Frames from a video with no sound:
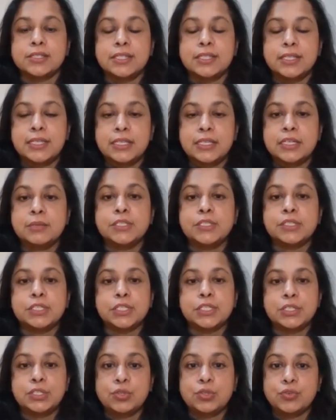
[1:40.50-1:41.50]
Serum
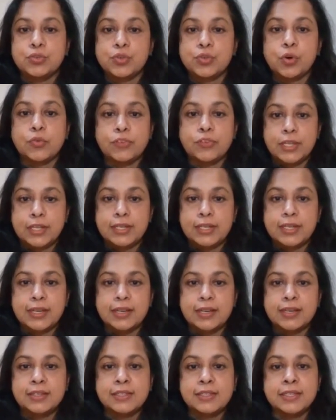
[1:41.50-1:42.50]
Institute of
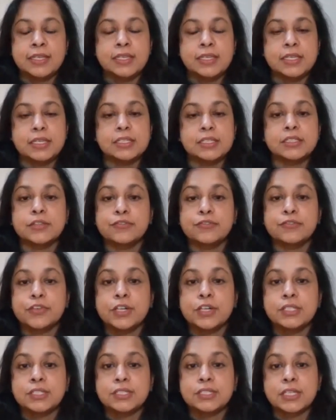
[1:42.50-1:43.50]
India is the
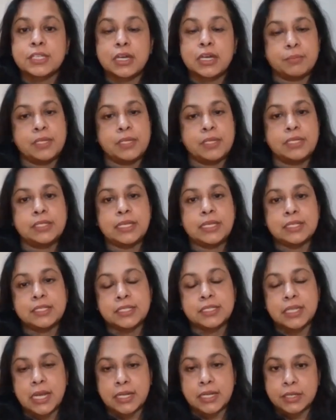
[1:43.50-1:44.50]
first company that
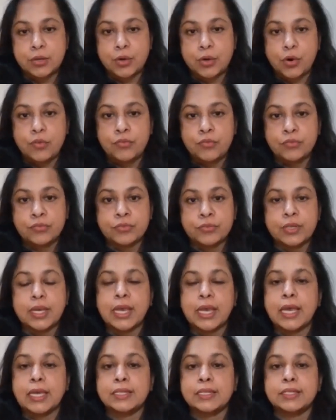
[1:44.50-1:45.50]
started off,
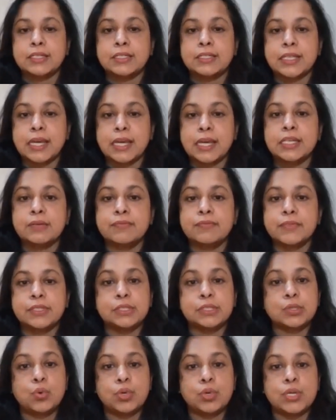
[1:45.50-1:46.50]
and it tied up
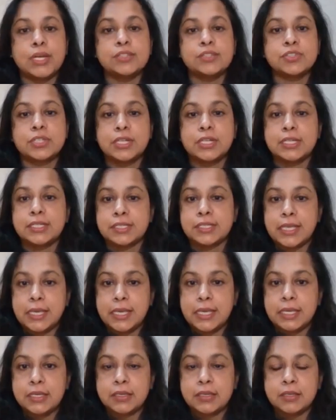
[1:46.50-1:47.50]
with Codagenics
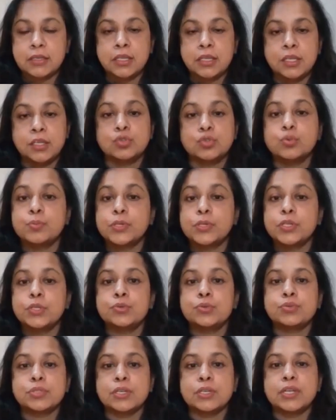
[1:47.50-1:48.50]
Inc. to
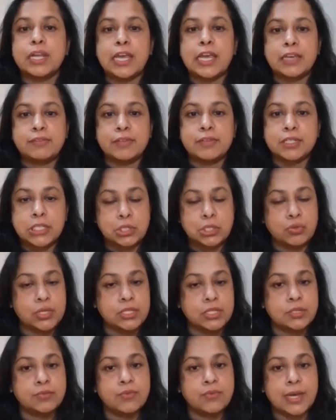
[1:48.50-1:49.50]
produce a live
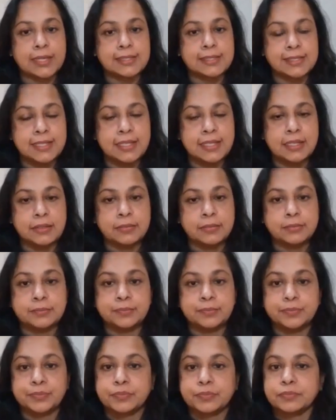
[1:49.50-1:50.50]
attenuated vaccine.